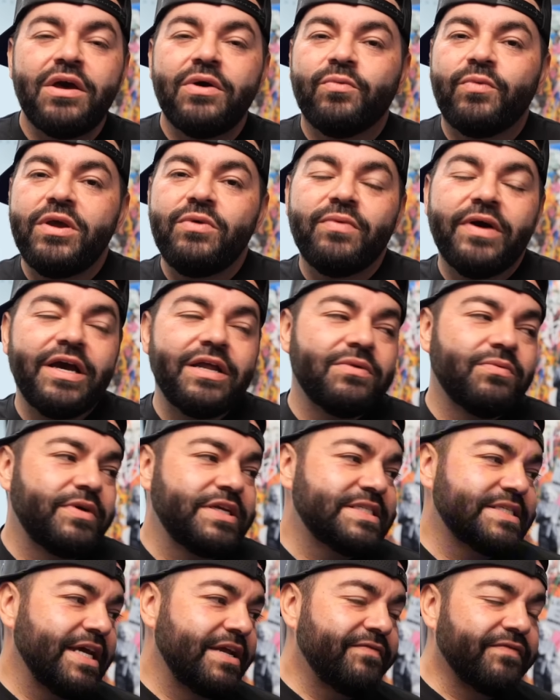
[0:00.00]
We
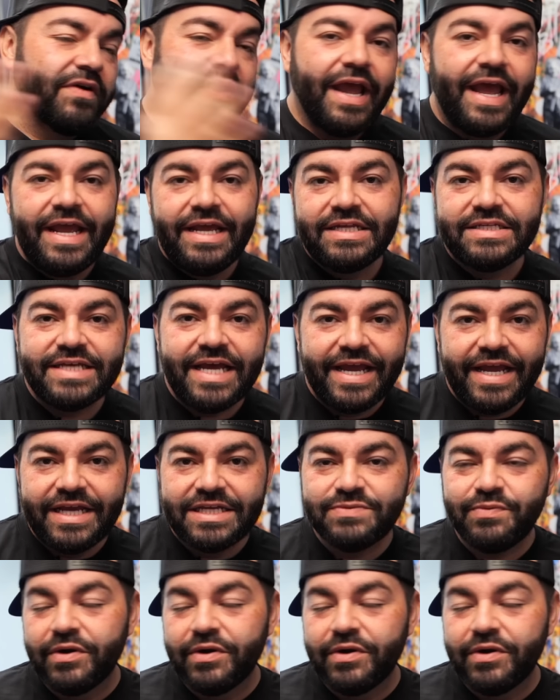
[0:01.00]
stayed for 8 days.